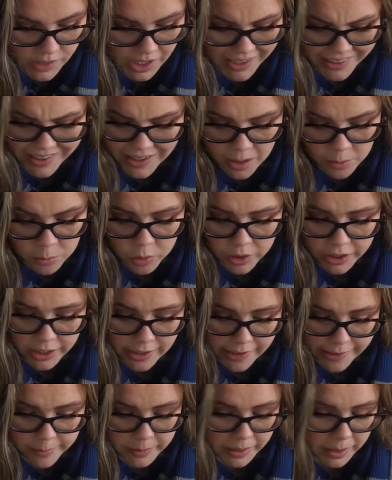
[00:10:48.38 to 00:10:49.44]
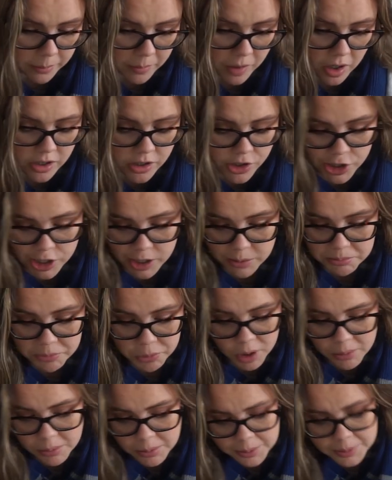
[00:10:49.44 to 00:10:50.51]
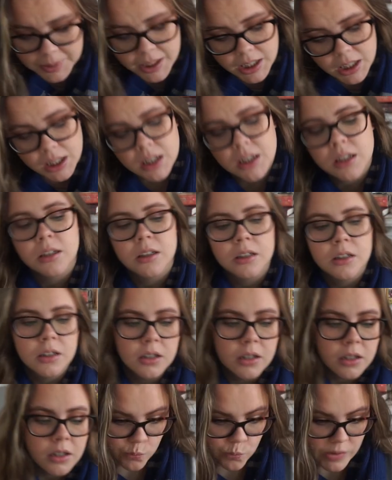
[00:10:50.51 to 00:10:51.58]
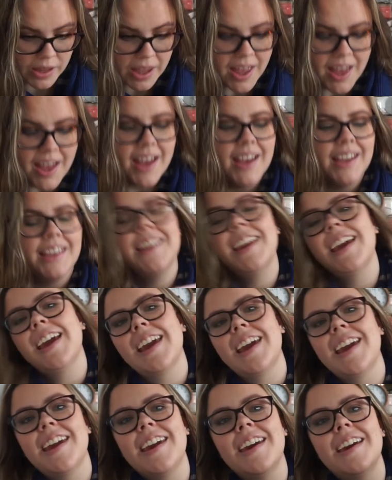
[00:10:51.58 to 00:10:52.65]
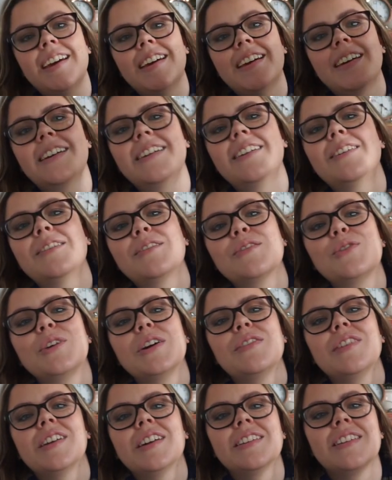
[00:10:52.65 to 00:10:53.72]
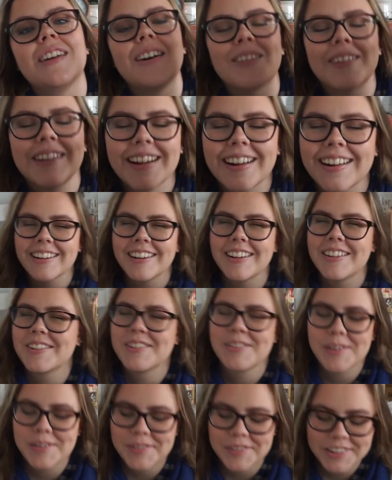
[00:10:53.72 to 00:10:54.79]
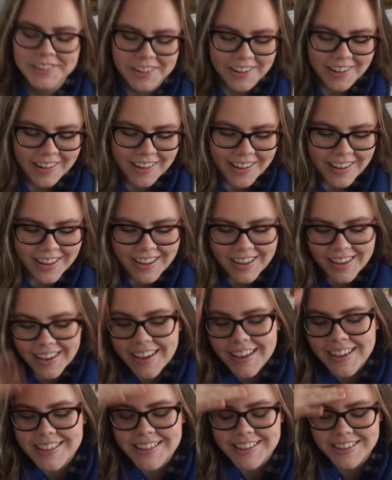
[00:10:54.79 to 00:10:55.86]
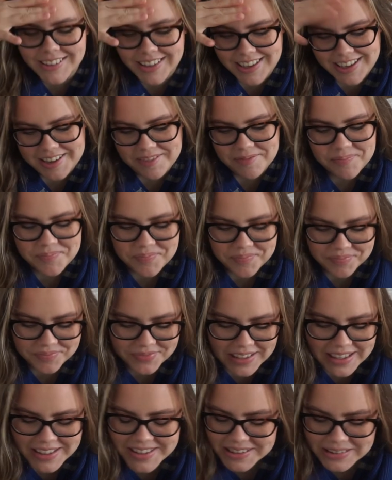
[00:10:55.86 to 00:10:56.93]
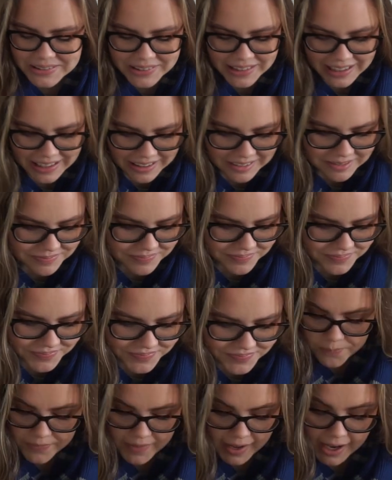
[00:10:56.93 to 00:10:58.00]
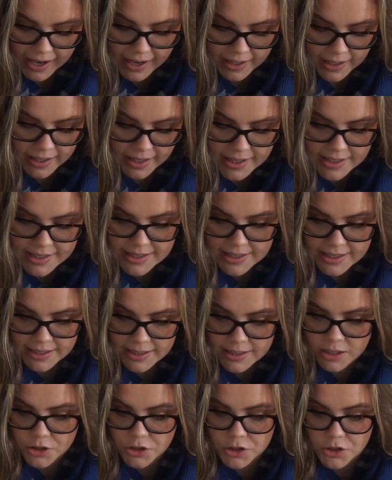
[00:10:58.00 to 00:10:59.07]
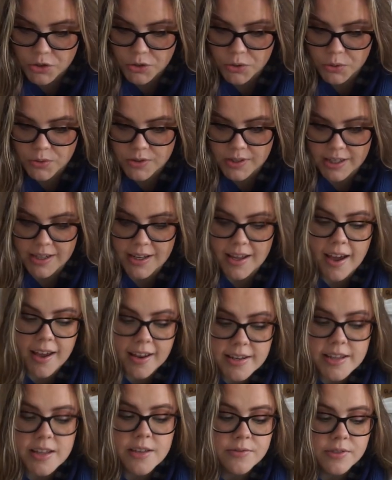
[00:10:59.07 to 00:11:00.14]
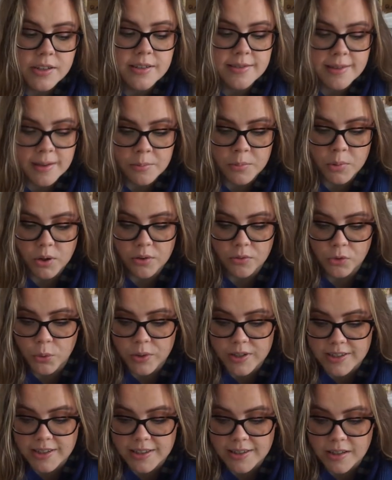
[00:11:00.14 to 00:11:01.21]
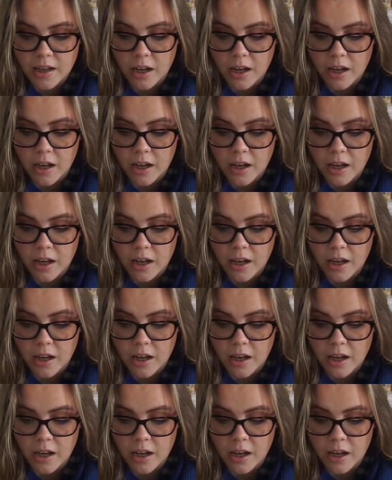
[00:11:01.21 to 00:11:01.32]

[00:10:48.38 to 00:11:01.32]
I am what I am, and I'm not ashamed, probably. Yay! Ravenclaw. We got another Ravenclaw. It's okay. It's okay. I did choose an uneven number of quizzes